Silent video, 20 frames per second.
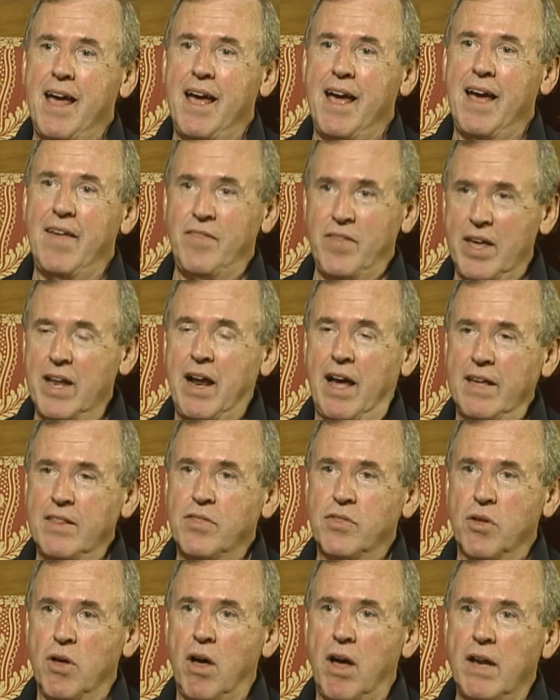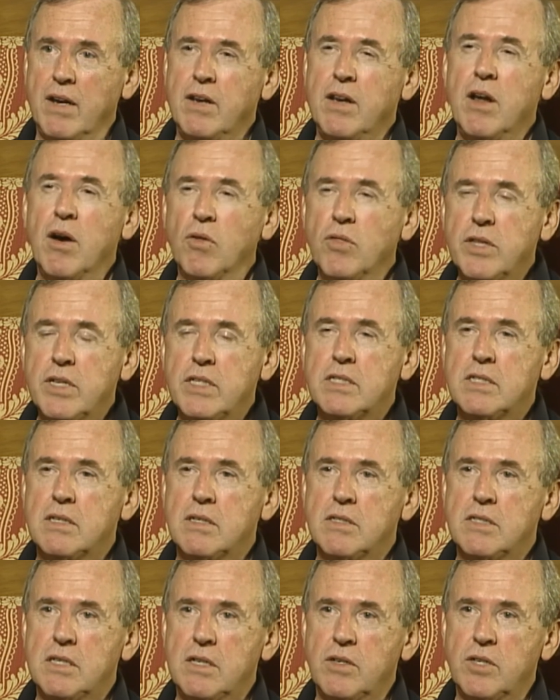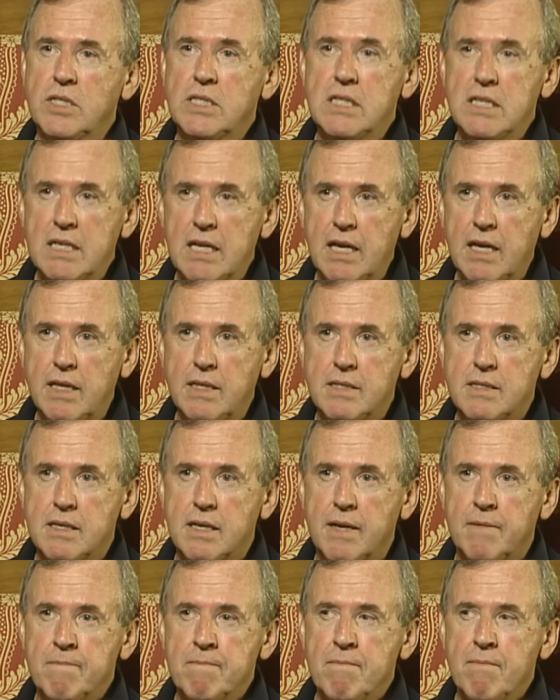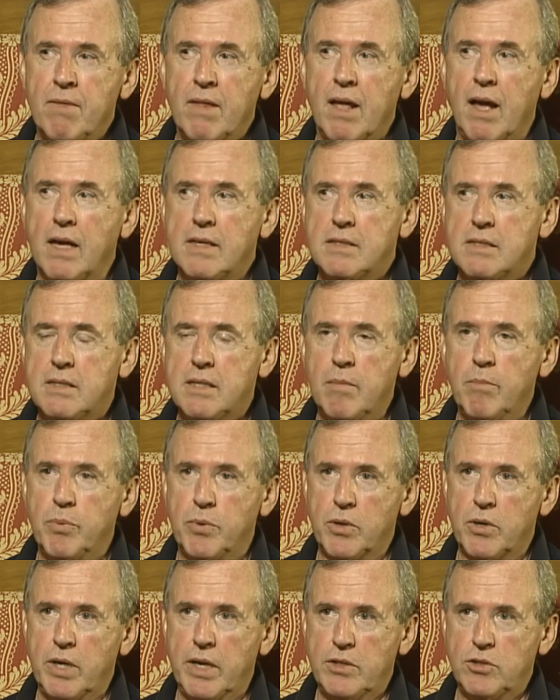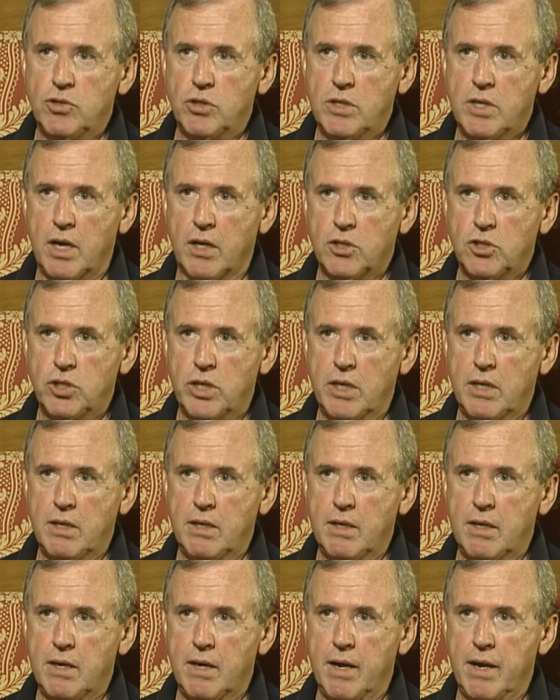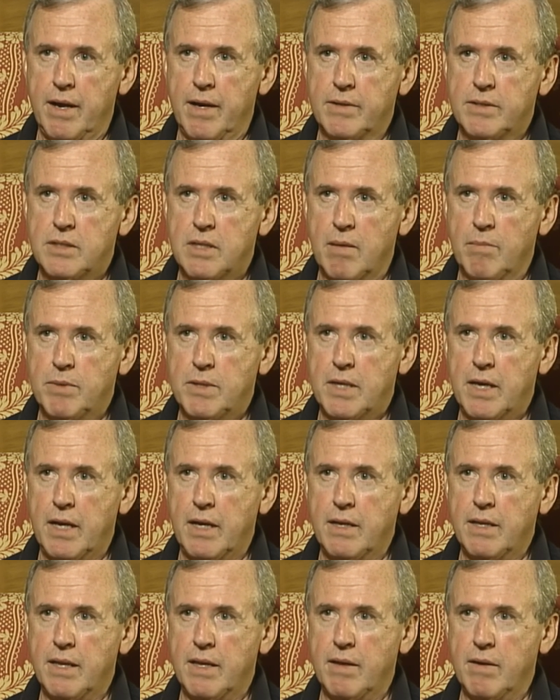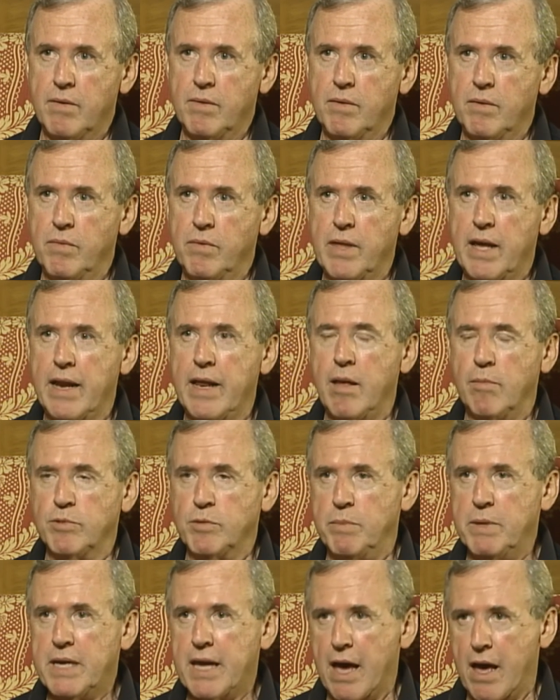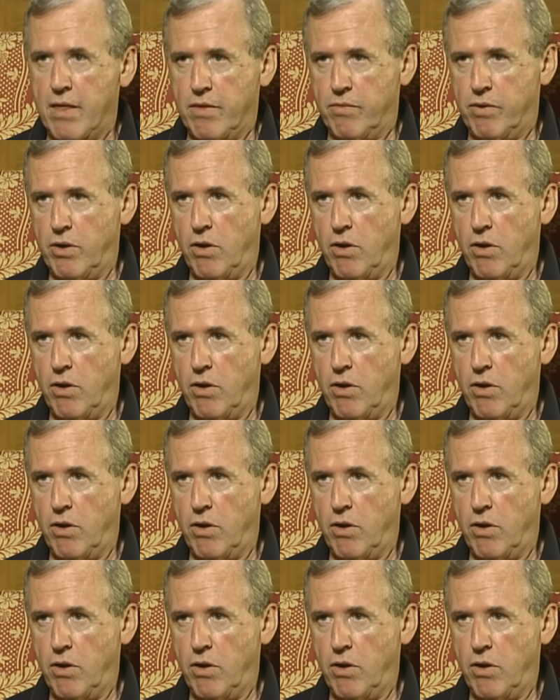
And then I thought, no, this series needs a simpler introduction, uh, something that helps me gather an